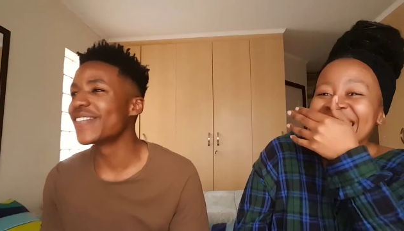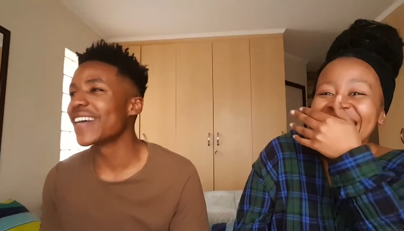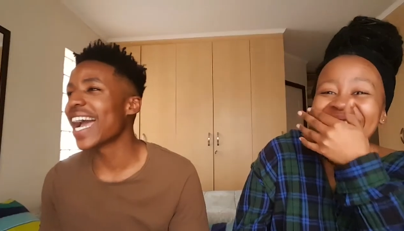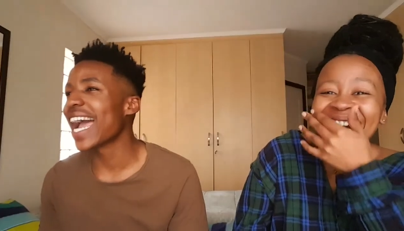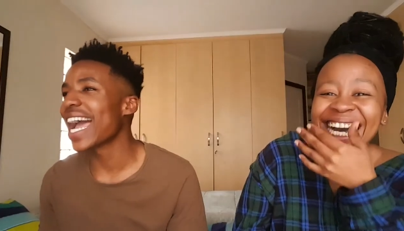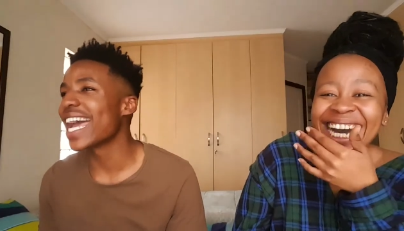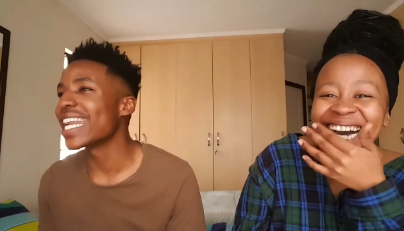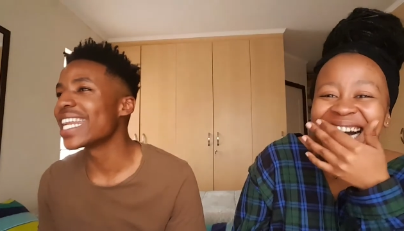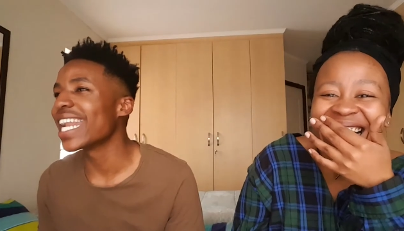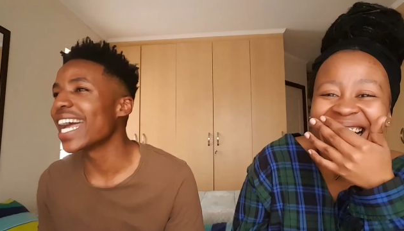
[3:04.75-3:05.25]

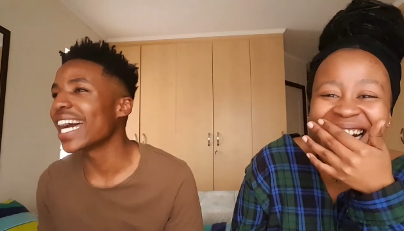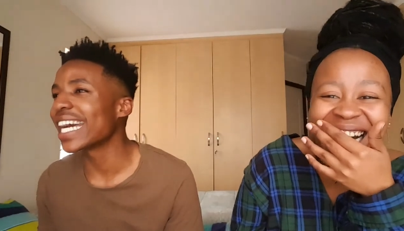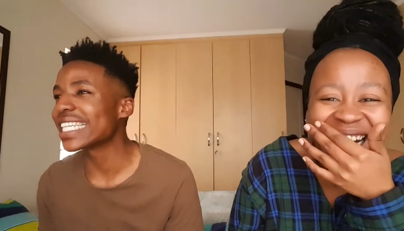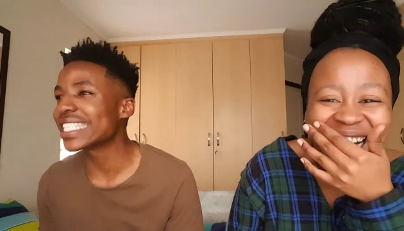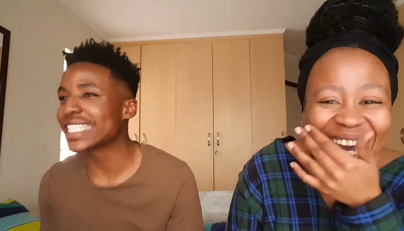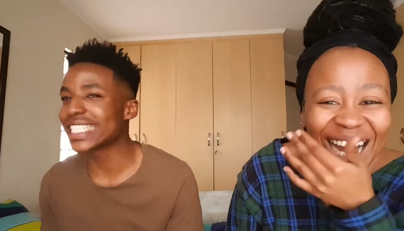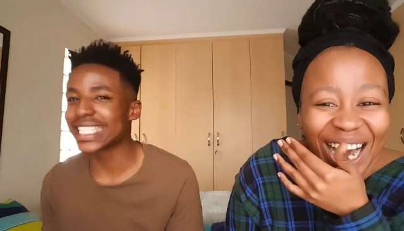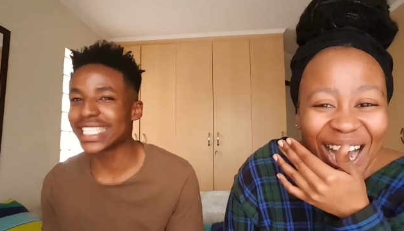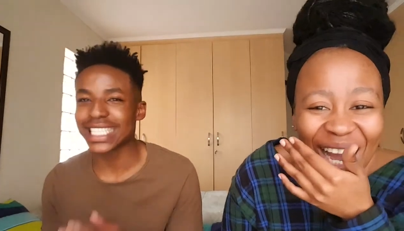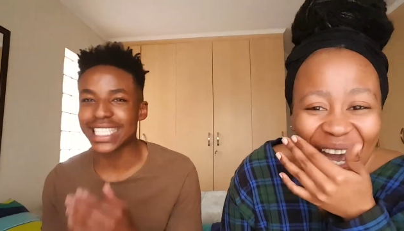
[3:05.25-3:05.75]
Speaker 1: man.
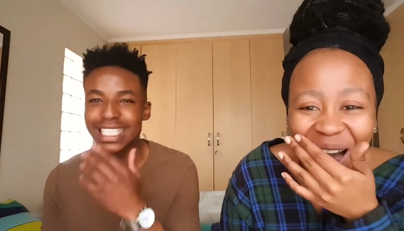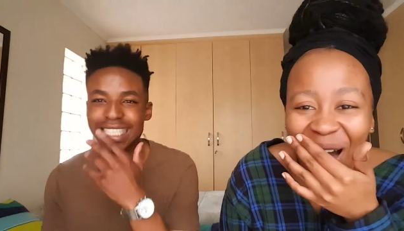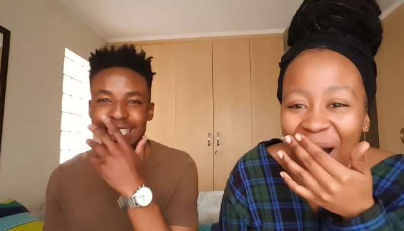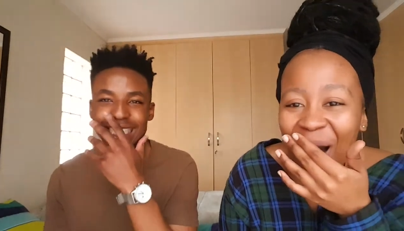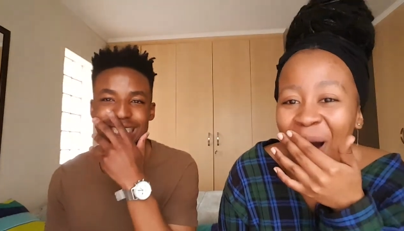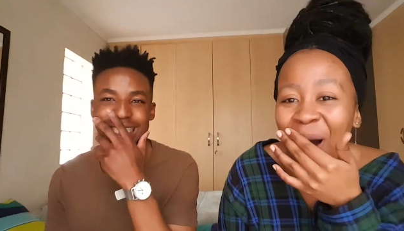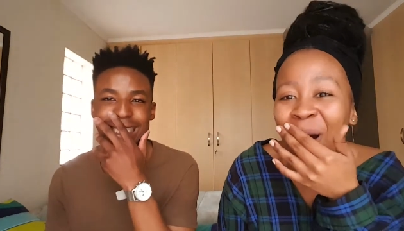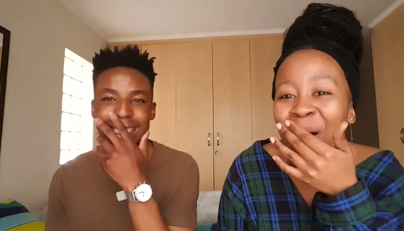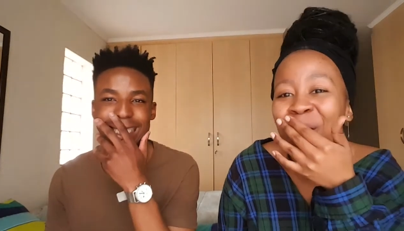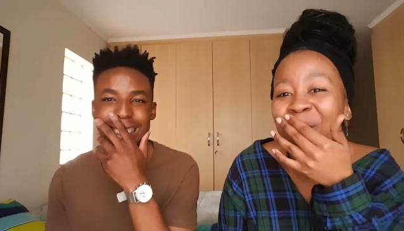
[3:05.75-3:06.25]

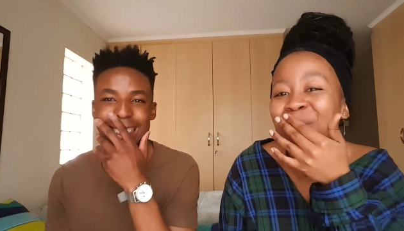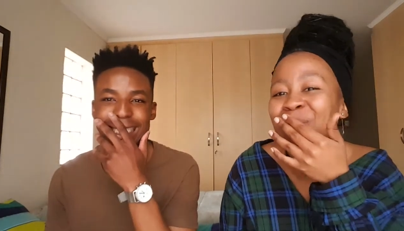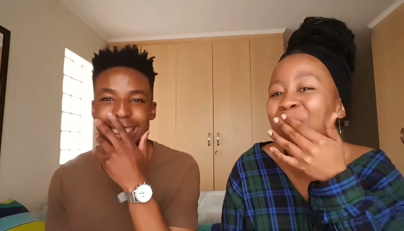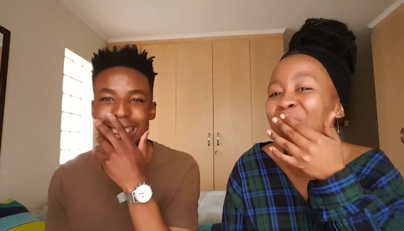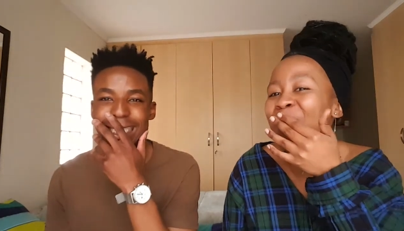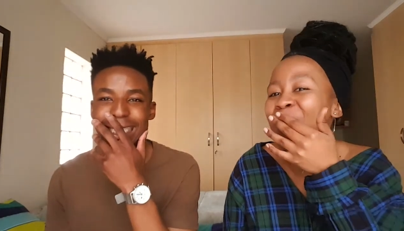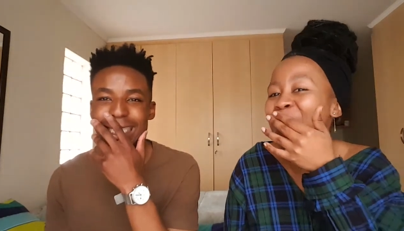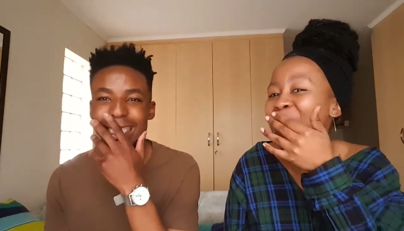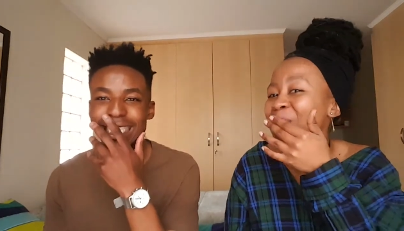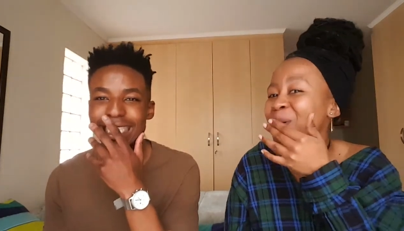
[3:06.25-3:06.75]

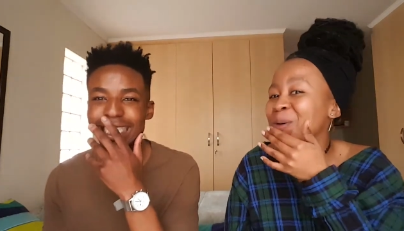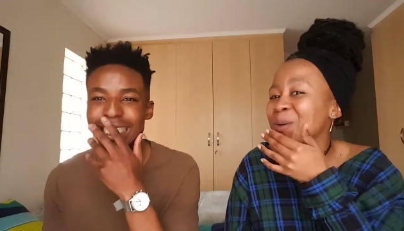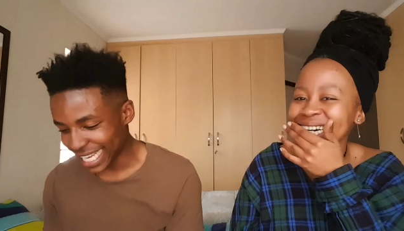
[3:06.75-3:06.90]
Whoa.